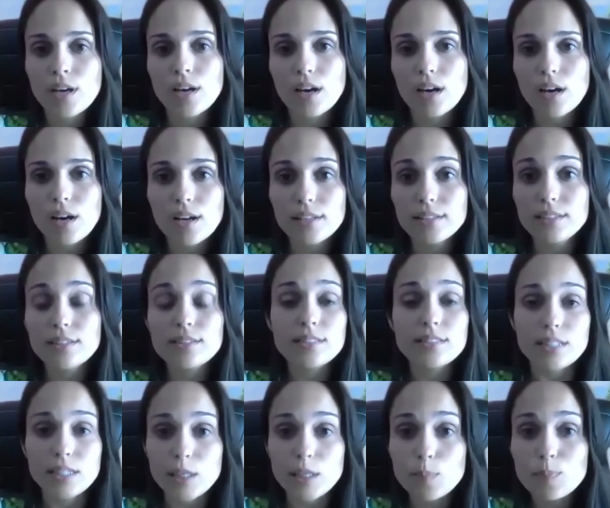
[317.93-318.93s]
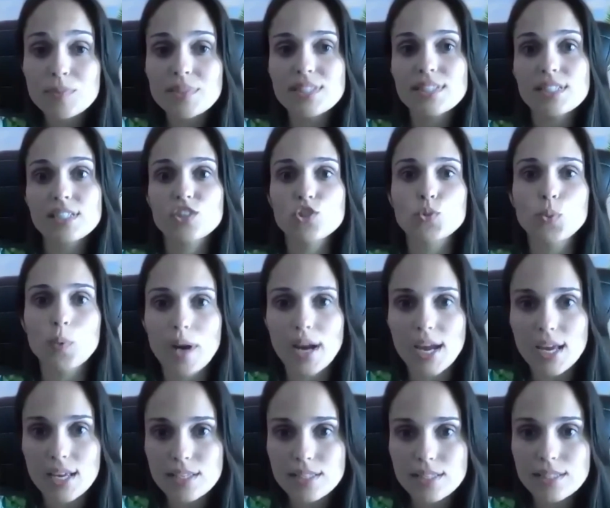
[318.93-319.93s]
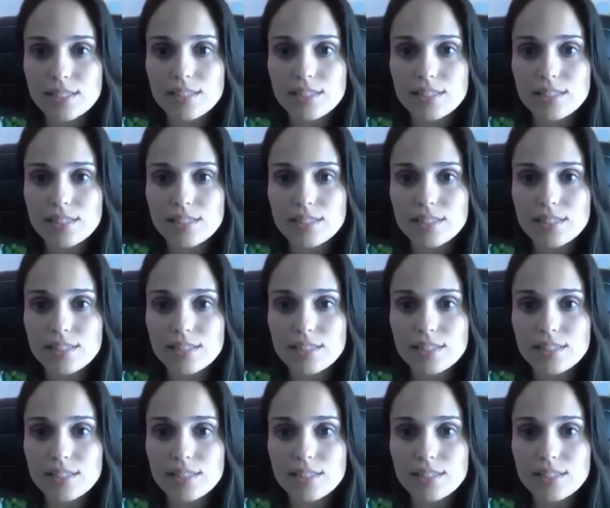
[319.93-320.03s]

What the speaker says: the teams, the stress,